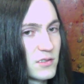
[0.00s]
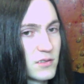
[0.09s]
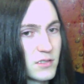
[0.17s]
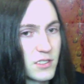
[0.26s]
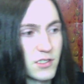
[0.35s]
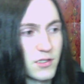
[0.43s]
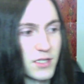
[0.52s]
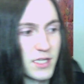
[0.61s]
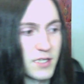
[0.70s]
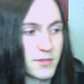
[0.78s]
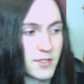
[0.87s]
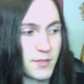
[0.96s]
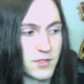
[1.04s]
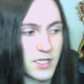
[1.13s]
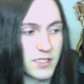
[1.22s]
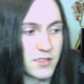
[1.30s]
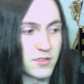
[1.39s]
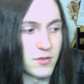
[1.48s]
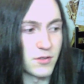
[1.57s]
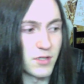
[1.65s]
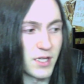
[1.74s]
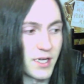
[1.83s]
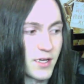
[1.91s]
Because the only animals I'm attracted to are,
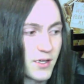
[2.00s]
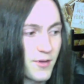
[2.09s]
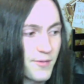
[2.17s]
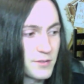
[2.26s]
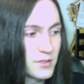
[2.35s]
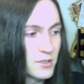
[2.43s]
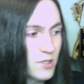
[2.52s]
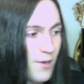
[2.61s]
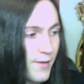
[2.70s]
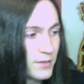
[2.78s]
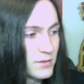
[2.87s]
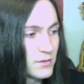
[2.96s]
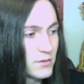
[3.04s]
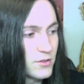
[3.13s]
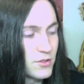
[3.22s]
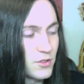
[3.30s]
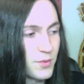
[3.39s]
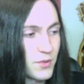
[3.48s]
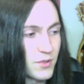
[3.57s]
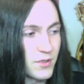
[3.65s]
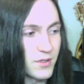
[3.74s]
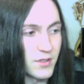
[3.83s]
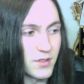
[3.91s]
like,
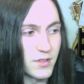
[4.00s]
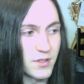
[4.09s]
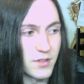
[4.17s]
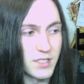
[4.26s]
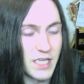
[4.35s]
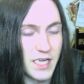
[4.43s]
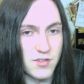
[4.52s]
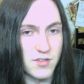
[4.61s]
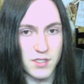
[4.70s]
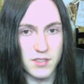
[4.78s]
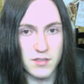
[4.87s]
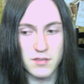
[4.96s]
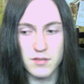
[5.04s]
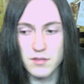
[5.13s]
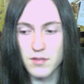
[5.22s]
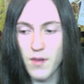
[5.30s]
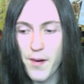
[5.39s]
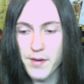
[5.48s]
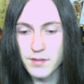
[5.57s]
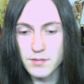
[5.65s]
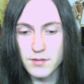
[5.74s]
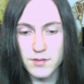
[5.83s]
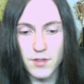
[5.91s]
super dangerous.
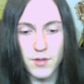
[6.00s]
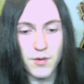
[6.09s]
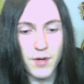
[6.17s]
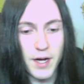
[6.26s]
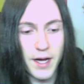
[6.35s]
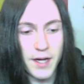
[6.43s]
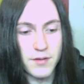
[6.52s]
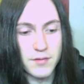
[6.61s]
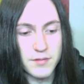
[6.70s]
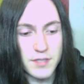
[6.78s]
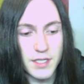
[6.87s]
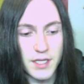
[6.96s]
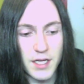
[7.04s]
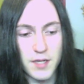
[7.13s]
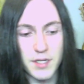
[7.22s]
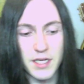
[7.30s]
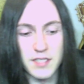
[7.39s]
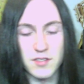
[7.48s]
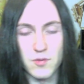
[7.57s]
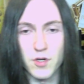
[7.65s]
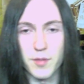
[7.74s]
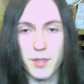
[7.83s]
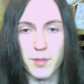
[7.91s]
So I don't think anybody has to worry
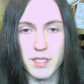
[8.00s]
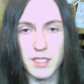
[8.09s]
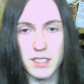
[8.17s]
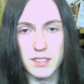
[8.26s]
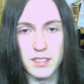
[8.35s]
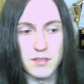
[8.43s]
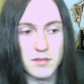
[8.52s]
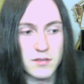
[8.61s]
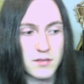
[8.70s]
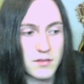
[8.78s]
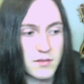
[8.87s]
about me in that sense.